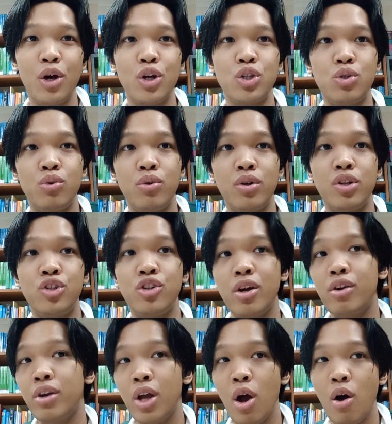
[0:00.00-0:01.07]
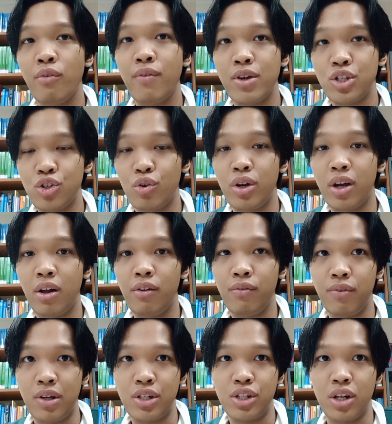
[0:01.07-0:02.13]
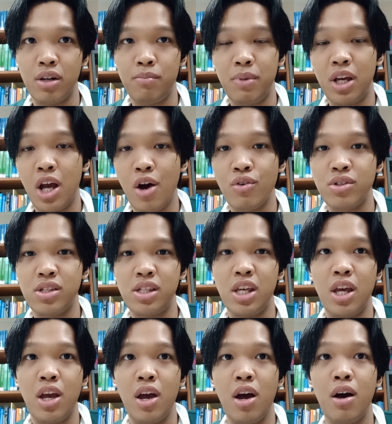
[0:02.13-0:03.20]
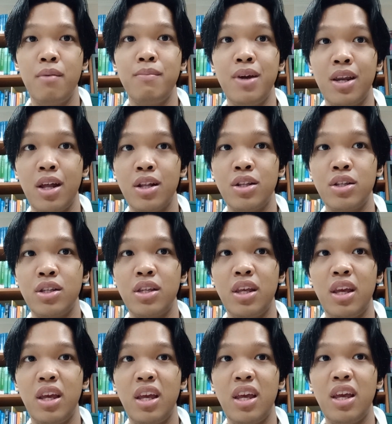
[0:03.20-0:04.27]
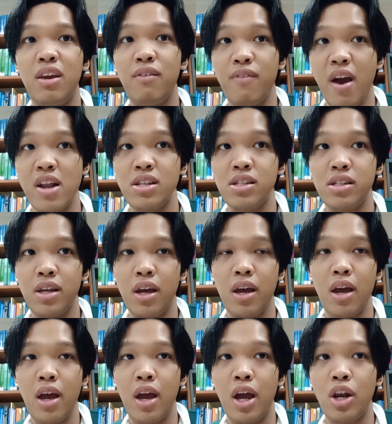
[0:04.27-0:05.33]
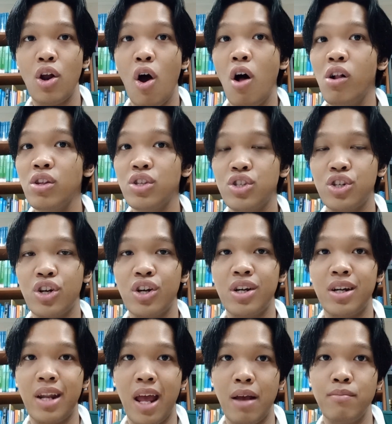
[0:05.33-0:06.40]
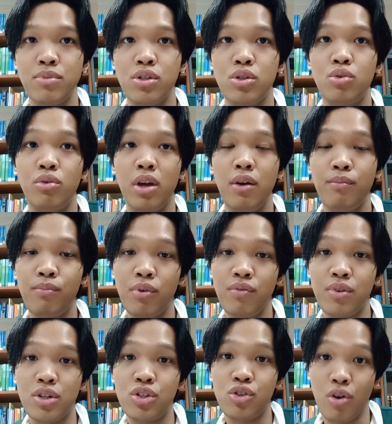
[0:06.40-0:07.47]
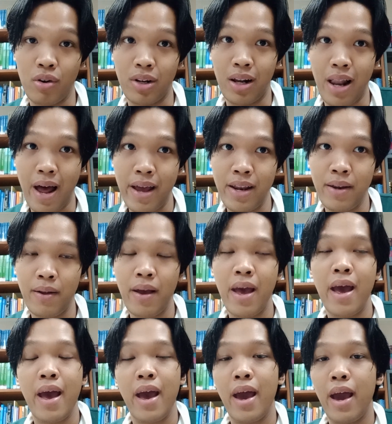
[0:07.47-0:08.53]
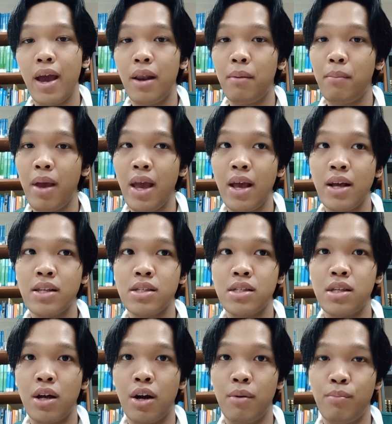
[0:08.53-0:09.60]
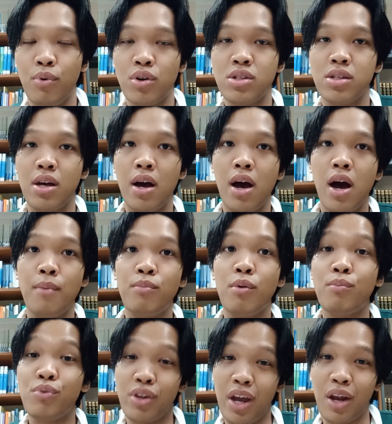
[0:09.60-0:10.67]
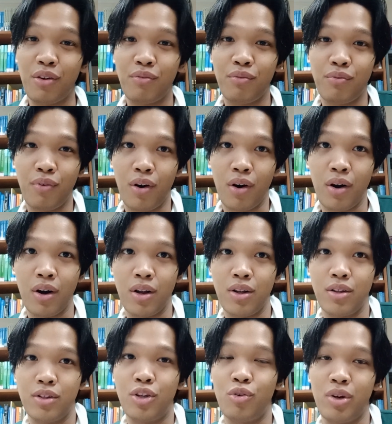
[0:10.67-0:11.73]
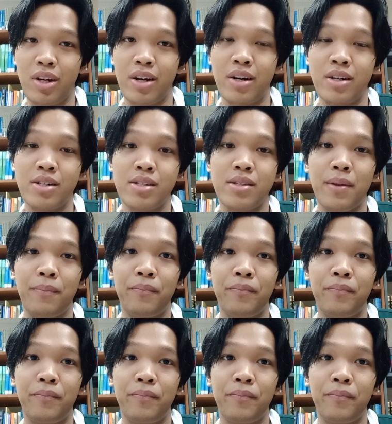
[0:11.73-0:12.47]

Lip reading: to genre of historical fiction because she omitted events and altered names to improve the storyline and makes her books appropriate for the readers.